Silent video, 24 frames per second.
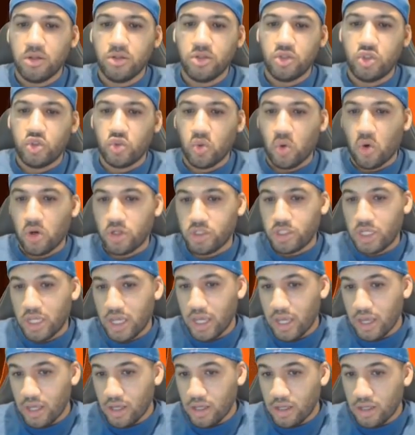George
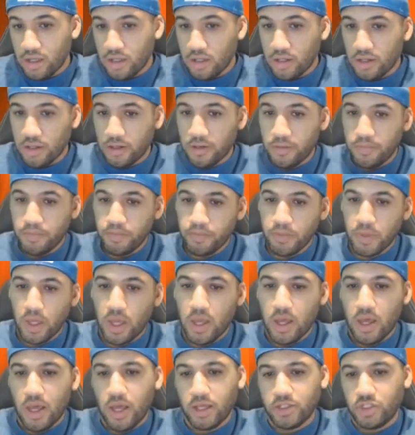Hill,
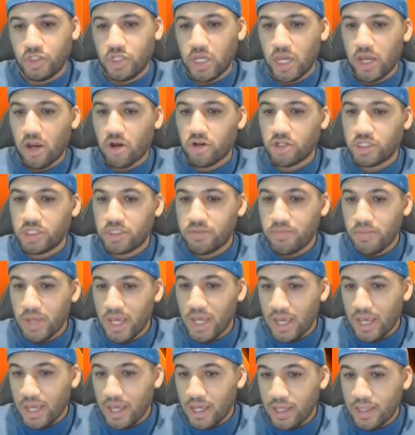J.R.
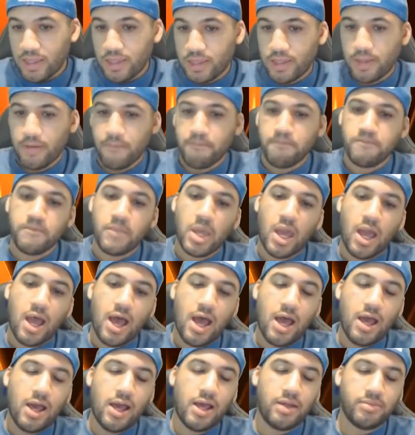Smith.
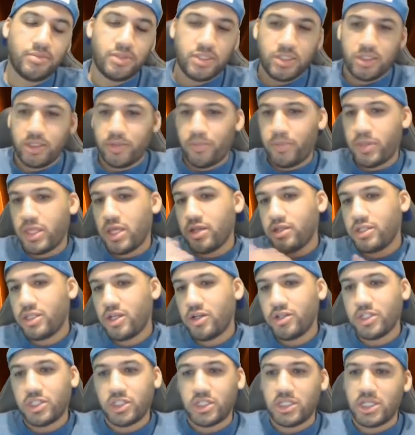
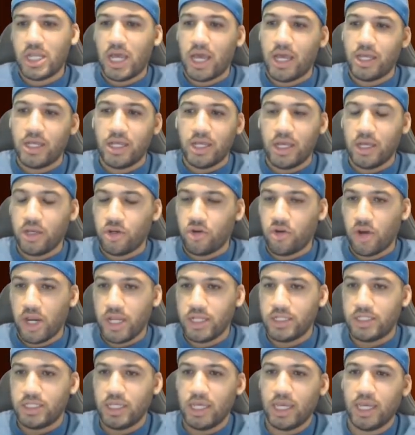They're just not a
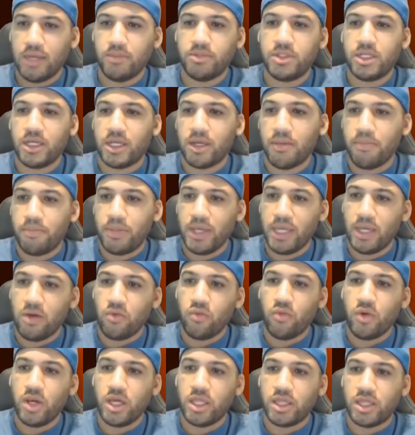great team to compete
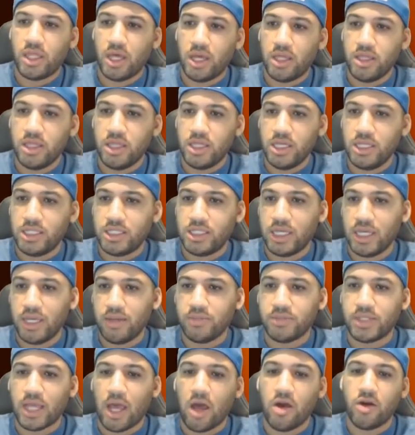with the
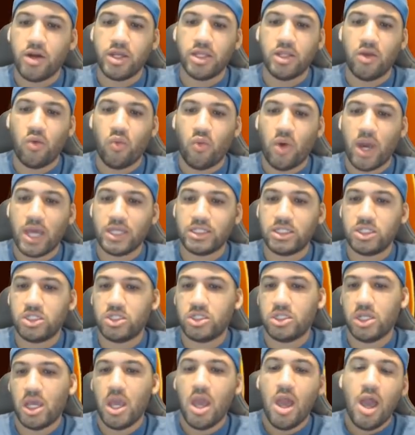teams out in the
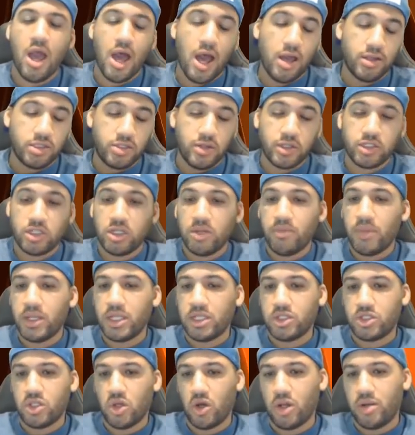West, especially
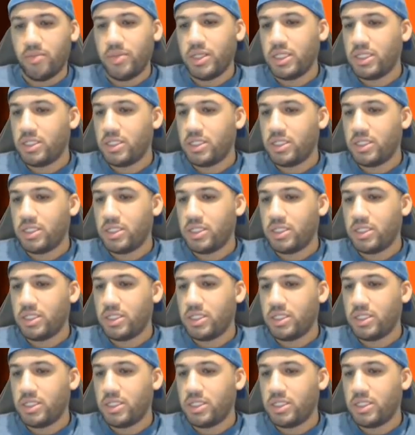Minnesota.